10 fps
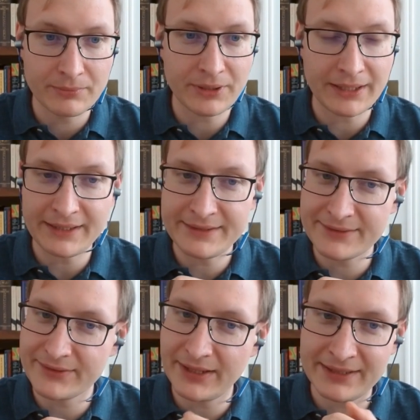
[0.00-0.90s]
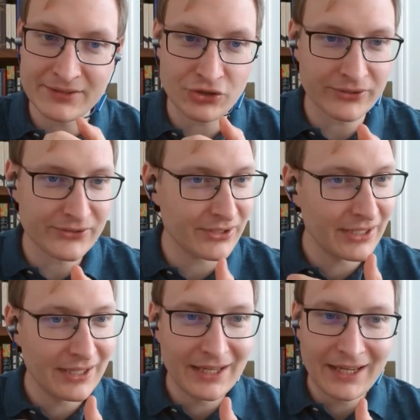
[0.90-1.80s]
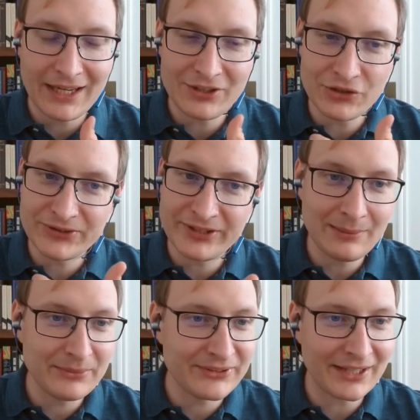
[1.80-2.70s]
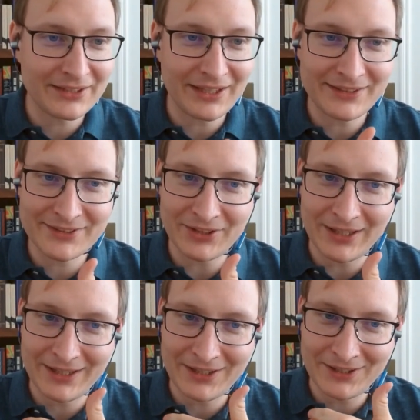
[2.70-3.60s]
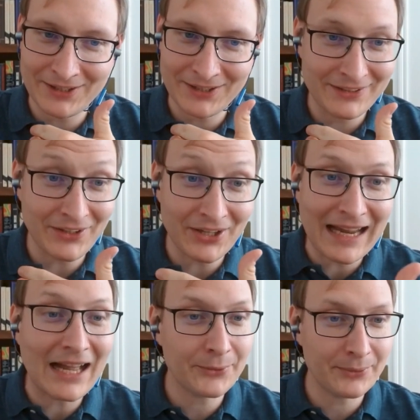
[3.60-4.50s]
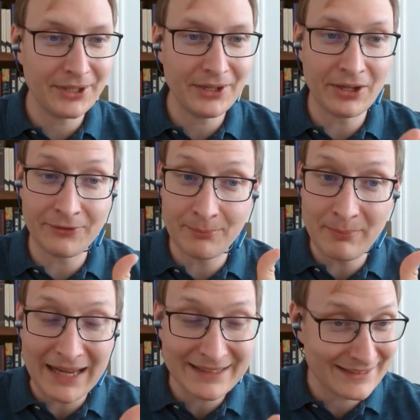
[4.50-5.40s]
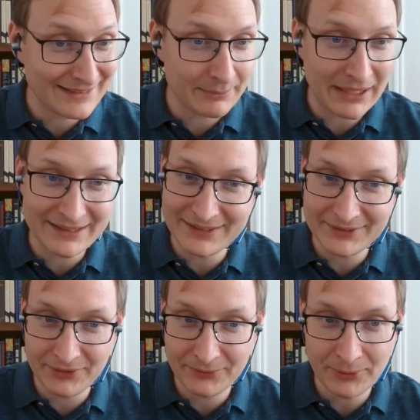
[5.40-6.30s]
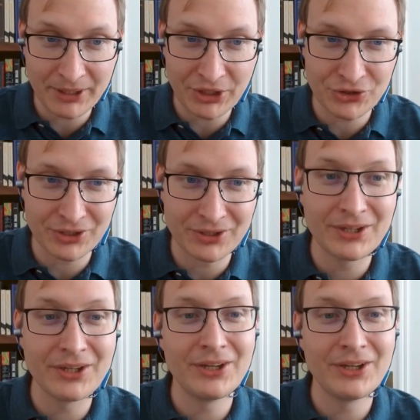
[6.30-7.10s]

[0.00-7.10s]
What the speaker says: Like it just seems that it's like the gathering of masses and masses of information